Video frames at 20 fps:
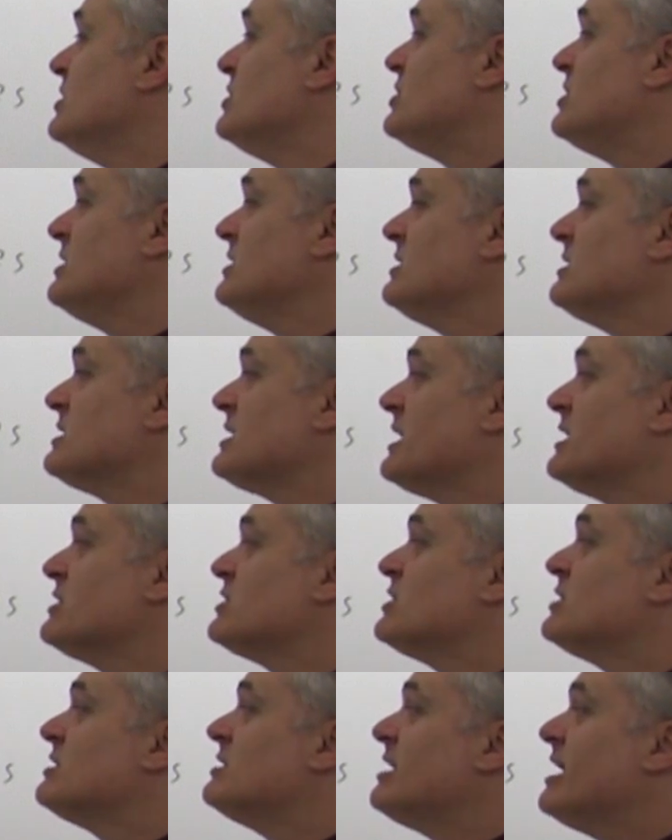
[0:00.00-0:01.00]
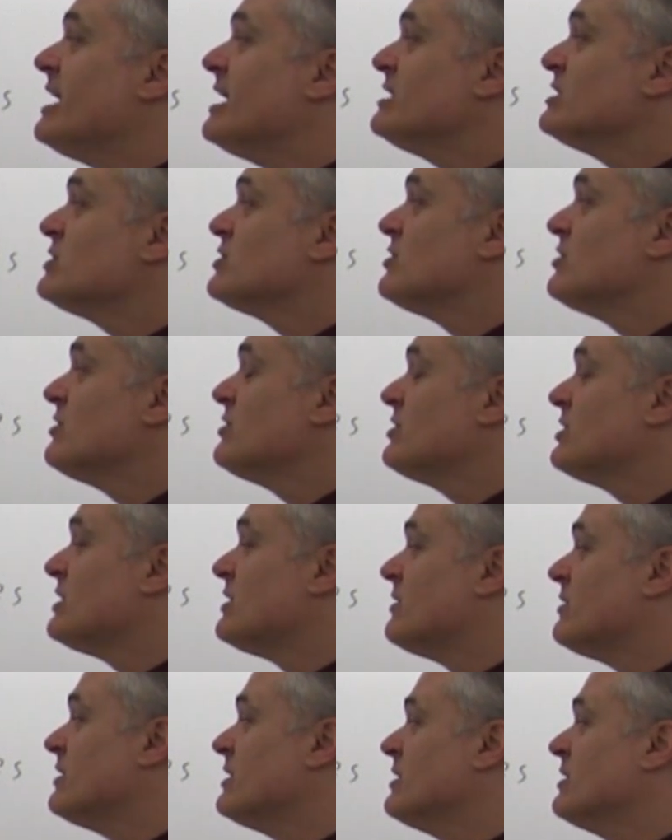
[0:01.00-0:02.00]
She decides to test her
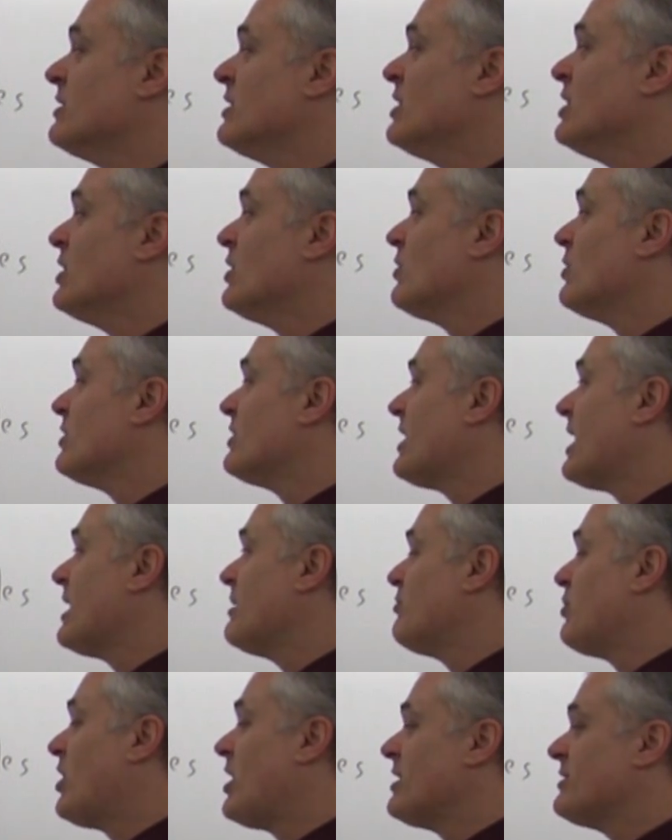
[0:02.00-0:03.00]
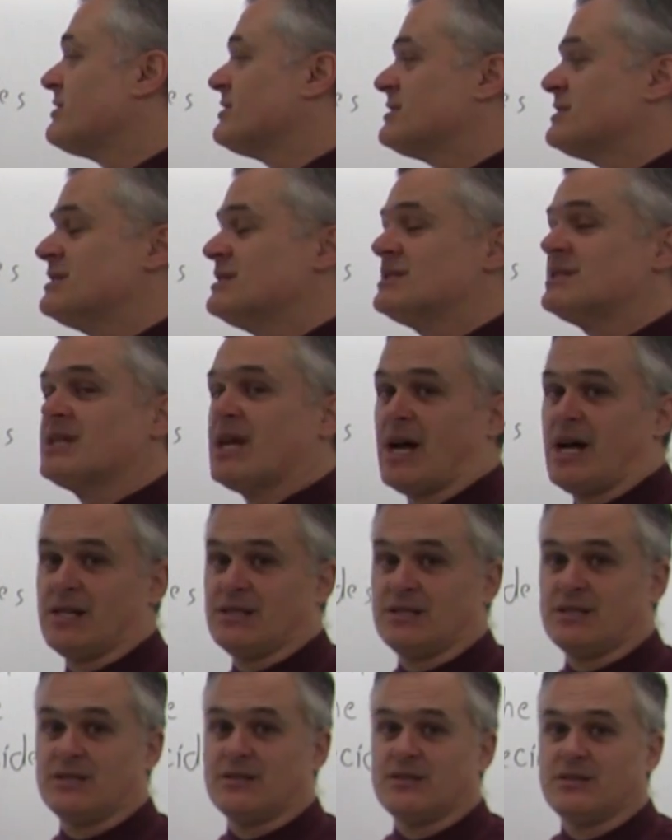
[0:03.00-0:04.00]
theory with a hypothesis
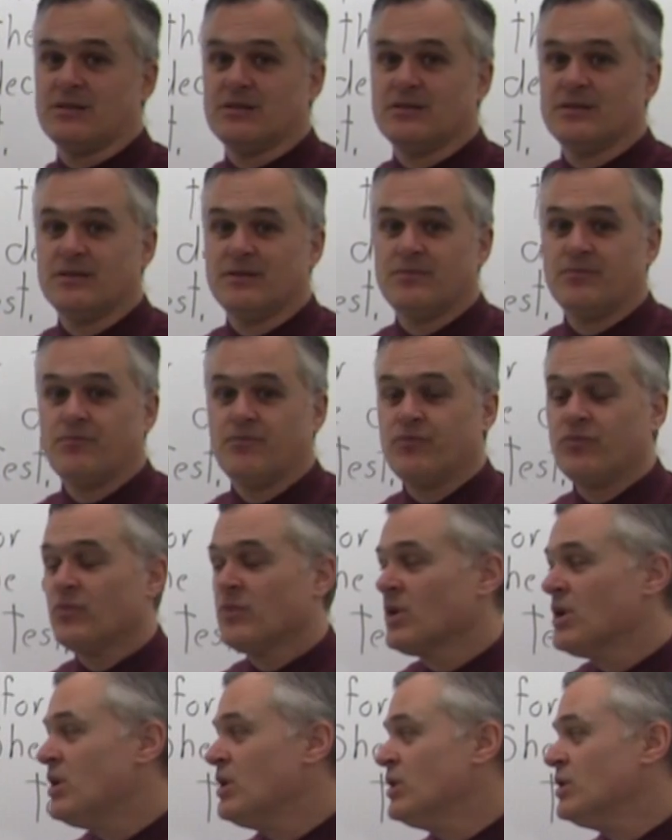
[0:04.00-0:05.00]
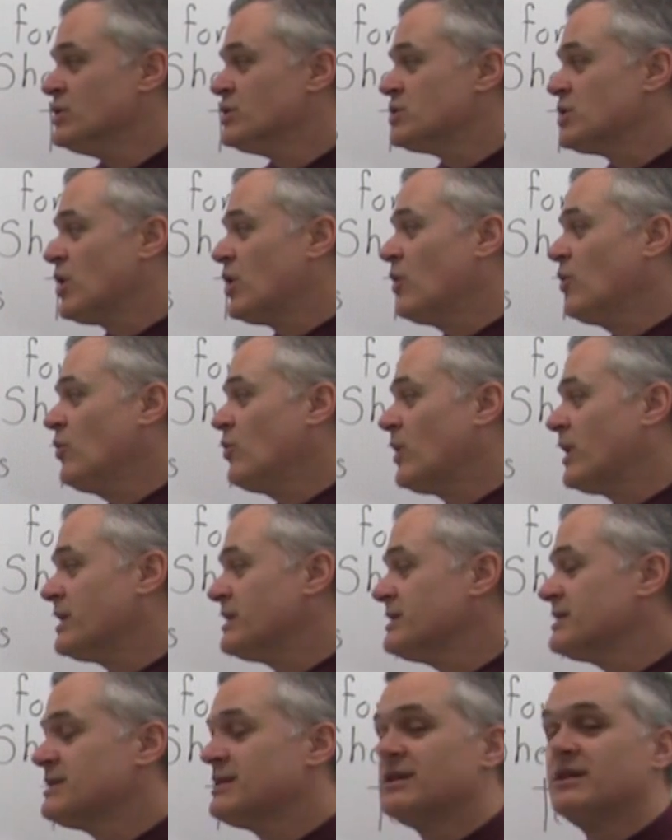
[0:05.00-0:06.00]
test. So what
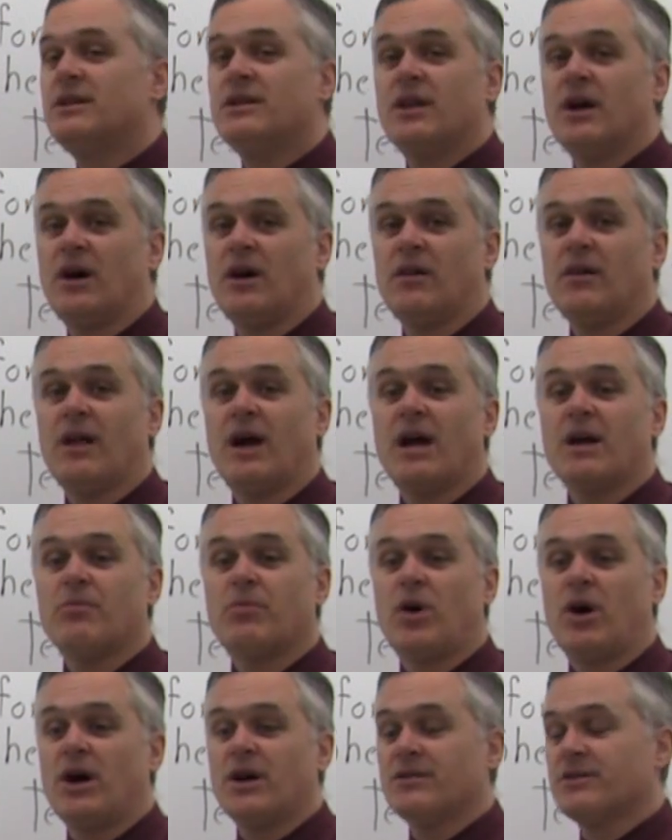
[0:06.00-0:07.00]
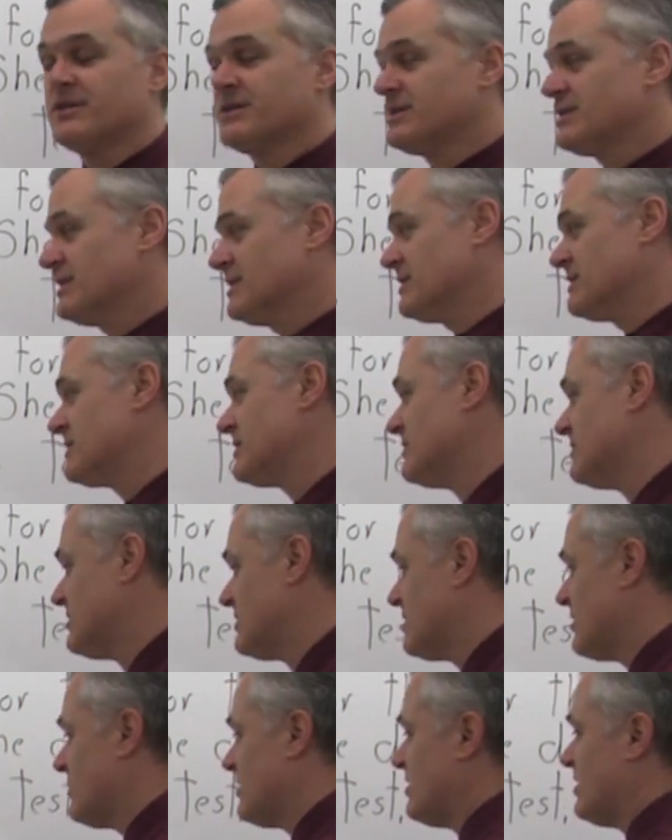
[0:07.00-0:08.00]
is the null hypothesis?
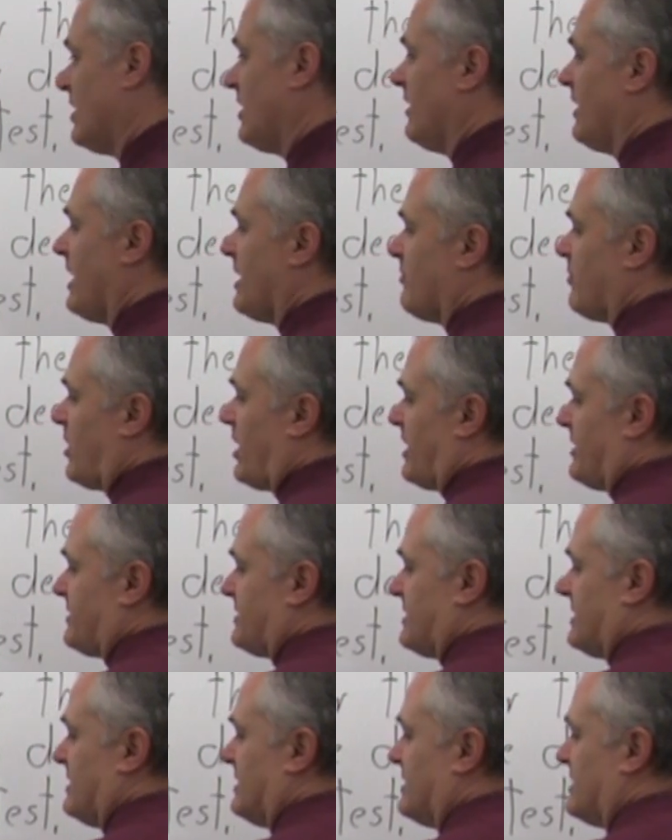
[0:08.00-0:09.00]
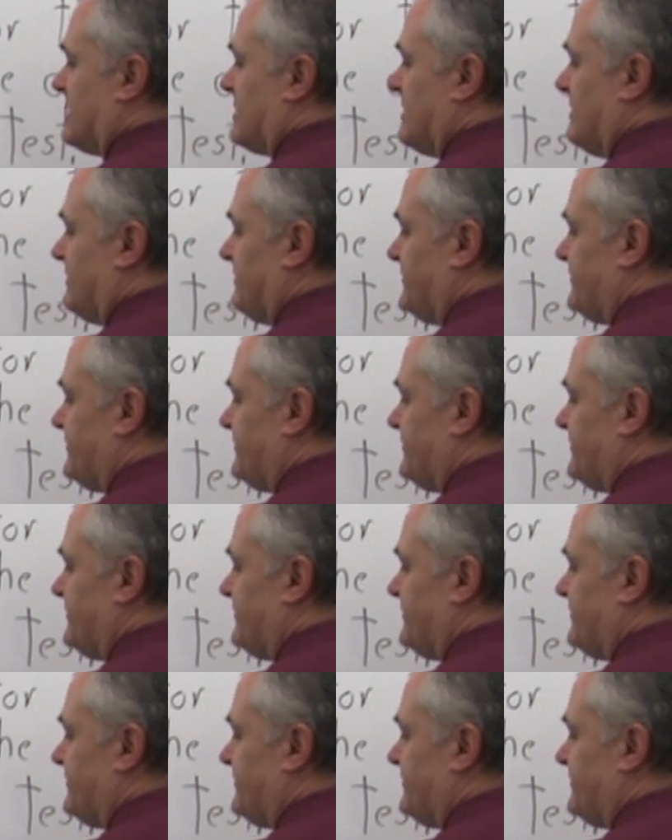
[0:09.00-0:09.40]
So the null hypothesis,